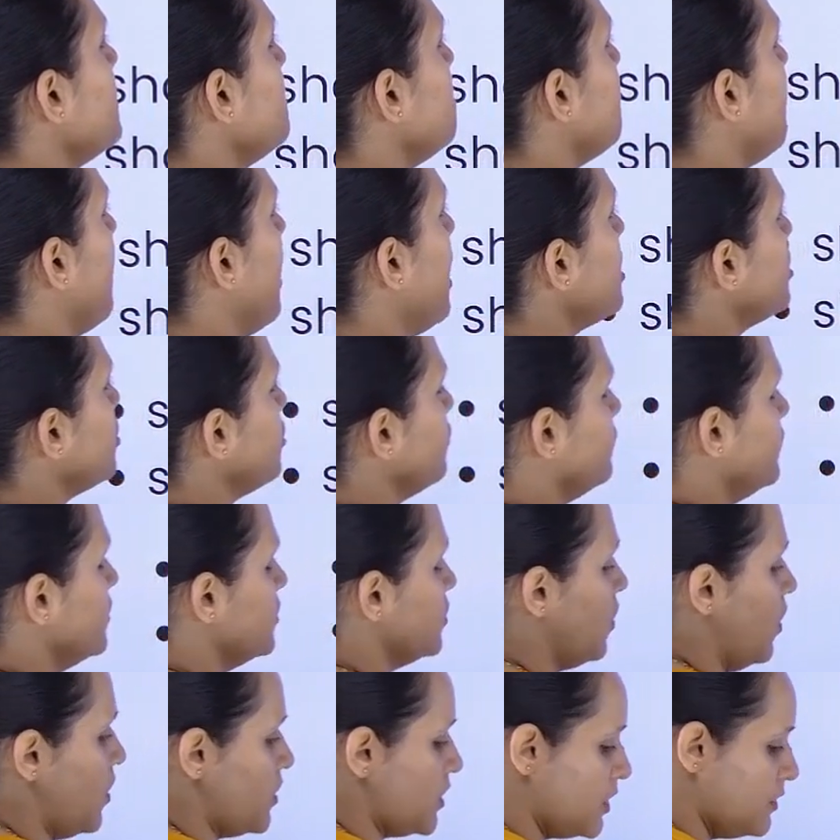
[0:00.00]
part of a
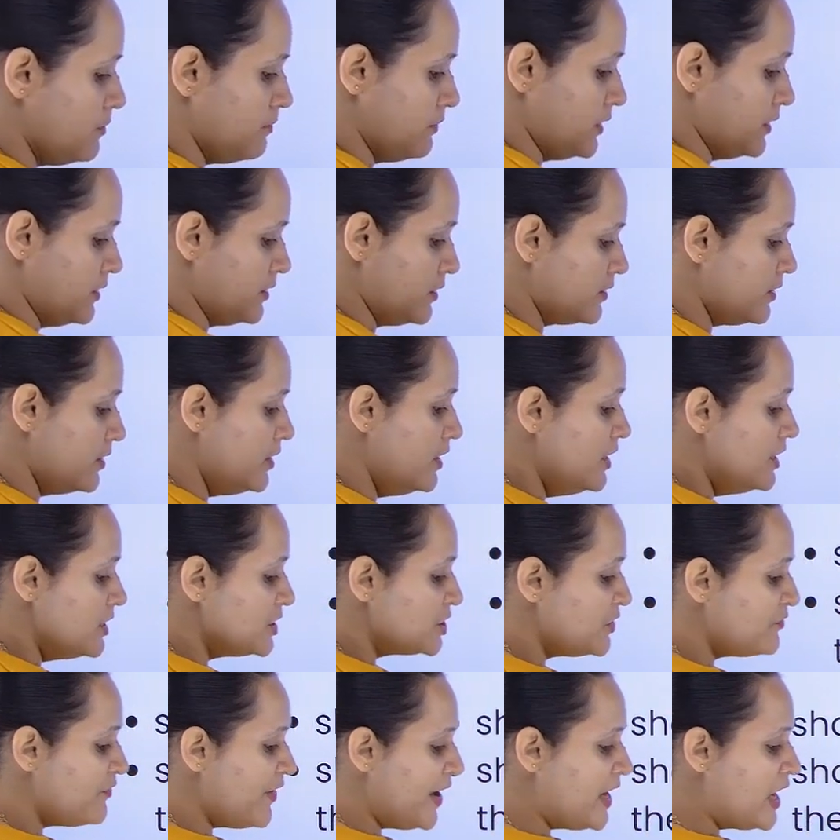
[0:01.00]
document.
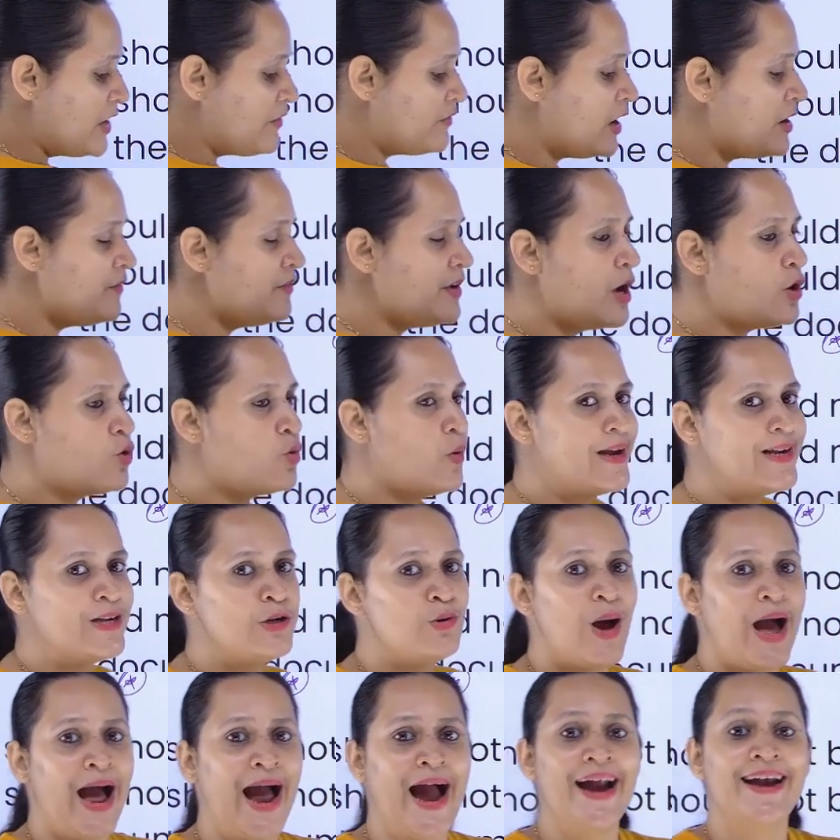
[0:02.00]
So whenever we are going
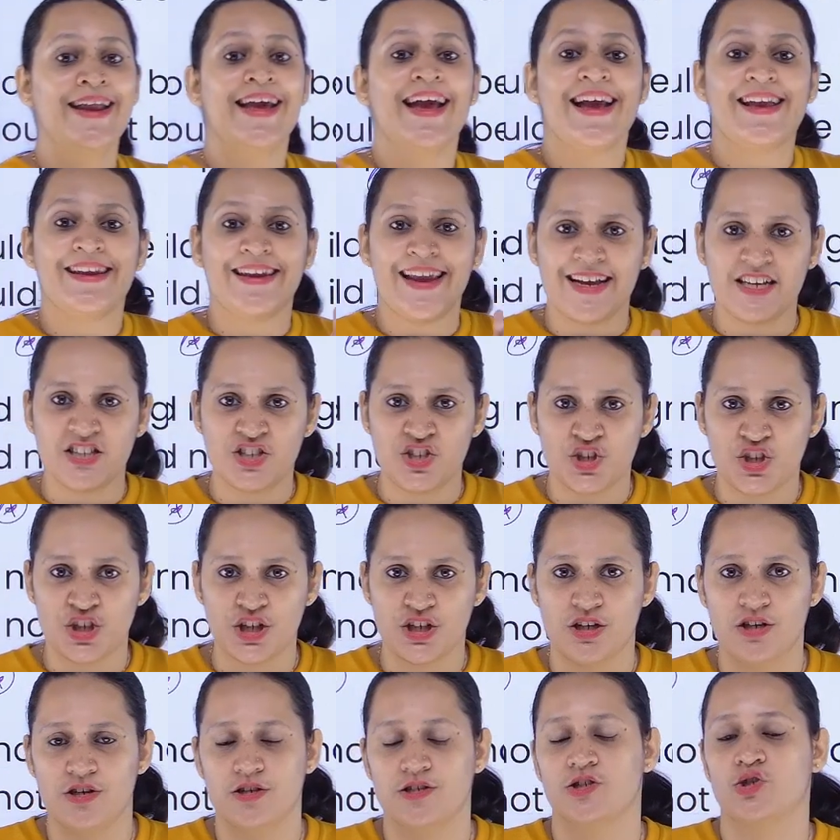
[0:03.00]
to add
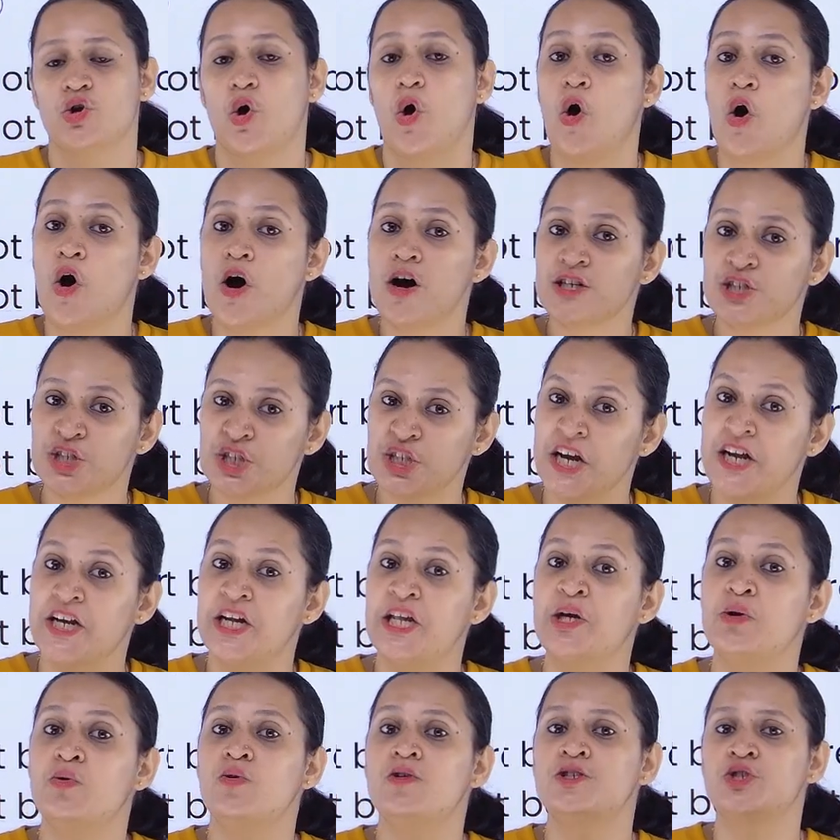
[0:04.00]
annexures or
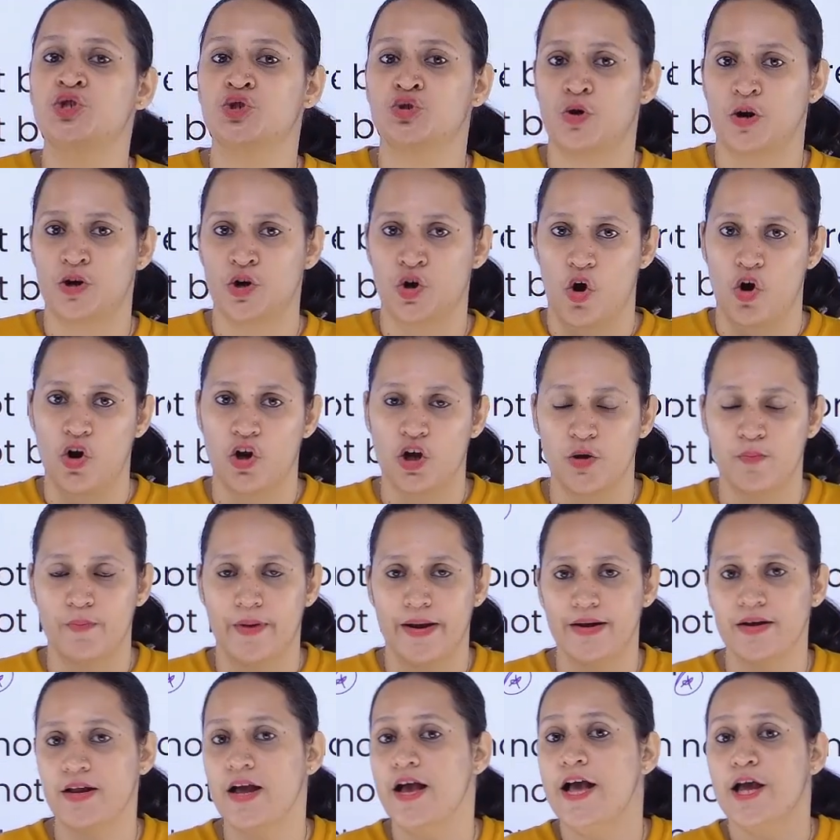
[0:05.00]
schedules to a
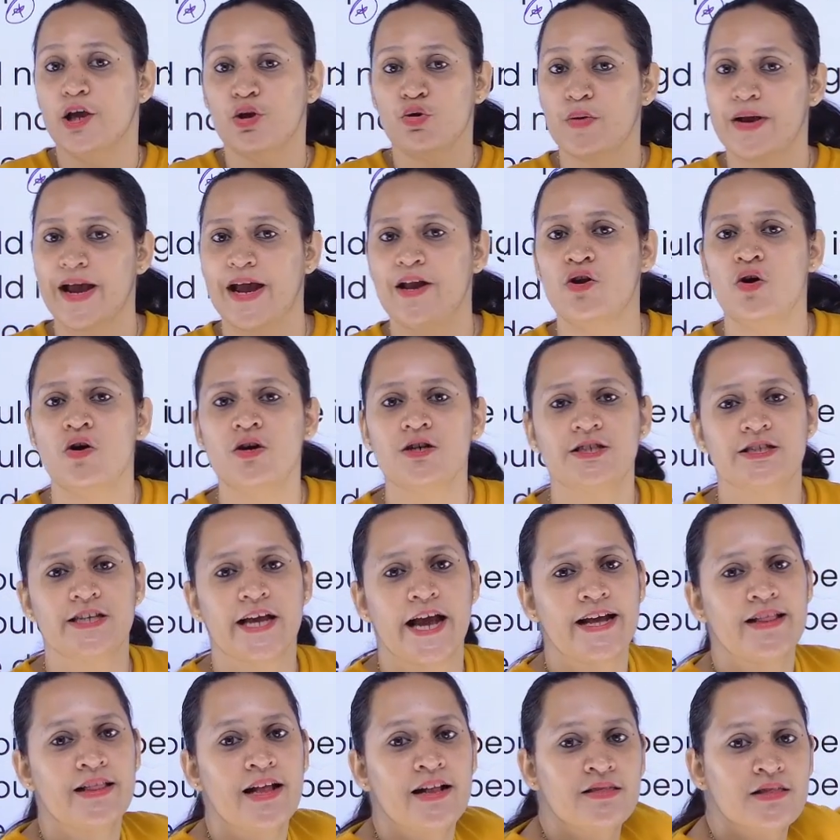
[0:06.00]
document, you cannot
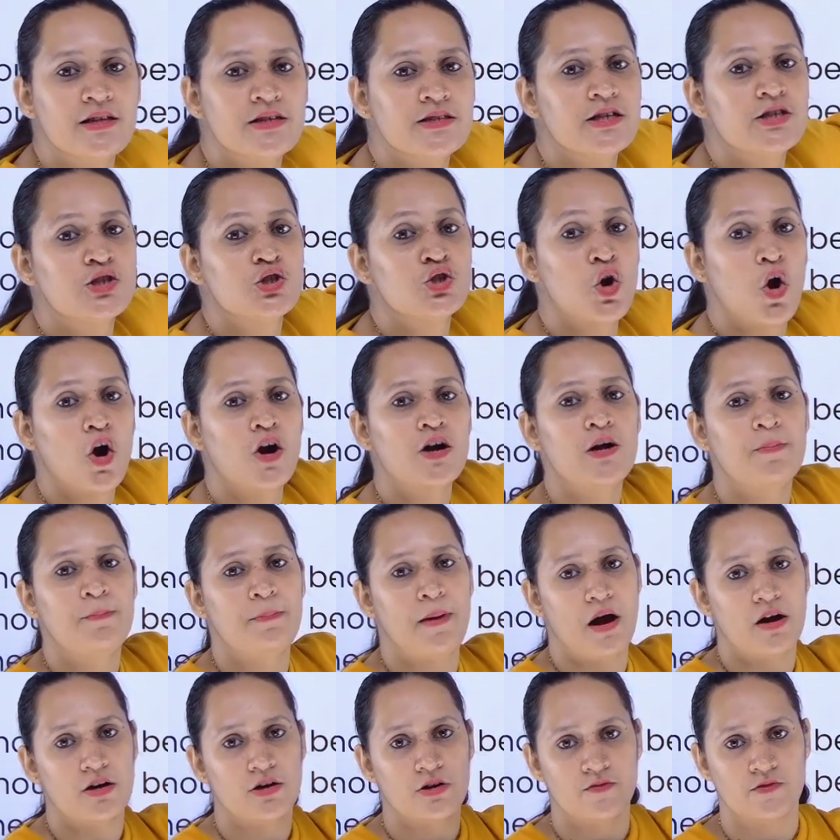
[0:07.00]
say that this is not a
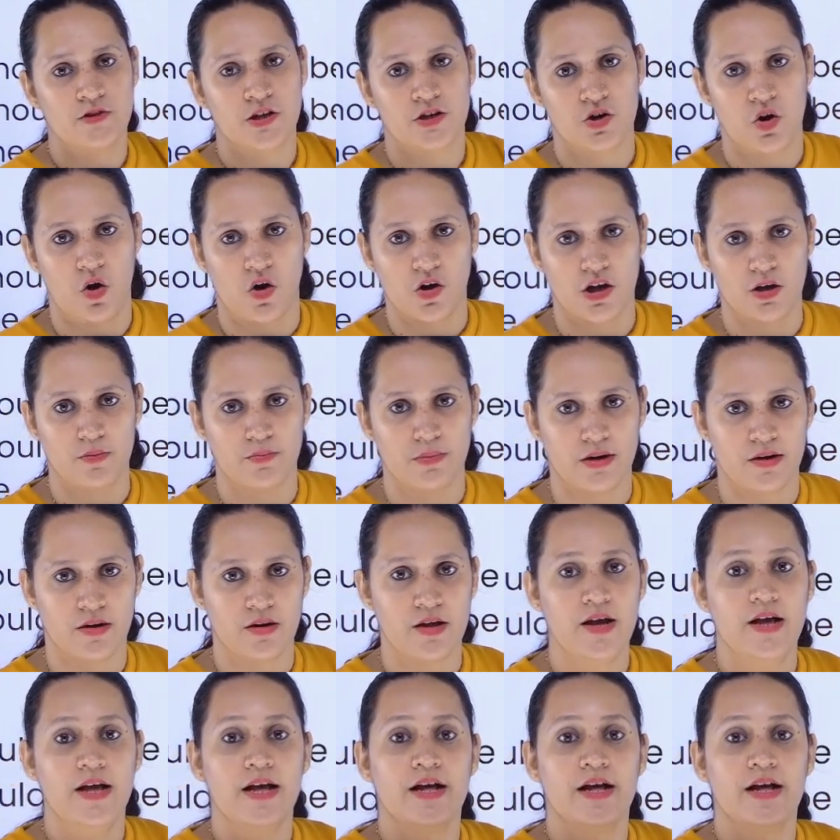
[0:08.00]
part of the document.